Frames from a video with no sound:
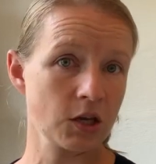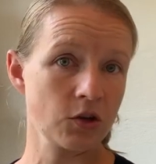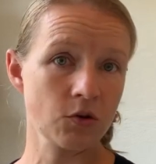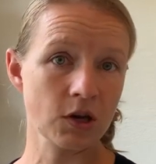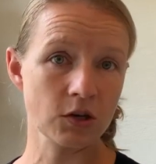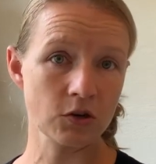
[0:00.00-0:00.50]

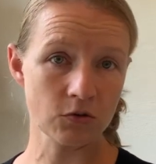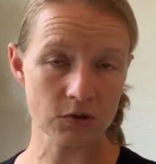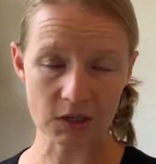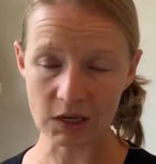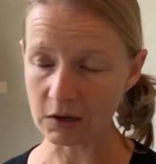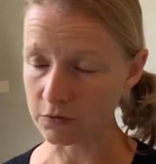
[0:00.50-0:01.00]
You can use
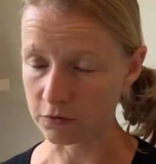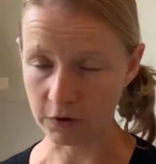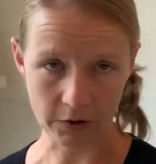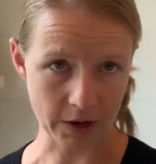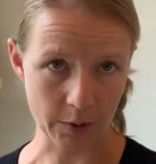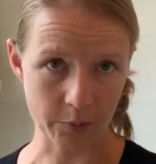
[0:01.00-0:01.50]
it
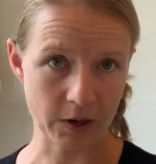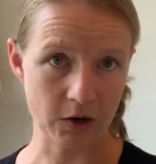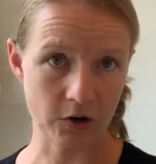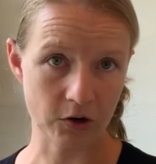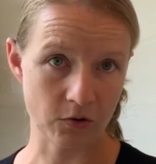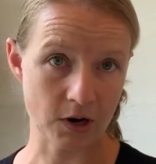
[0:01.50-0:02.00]
very happily
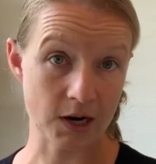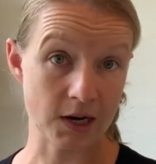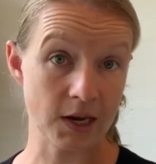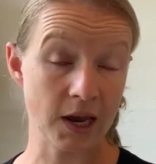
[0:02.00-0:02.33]
on your eye,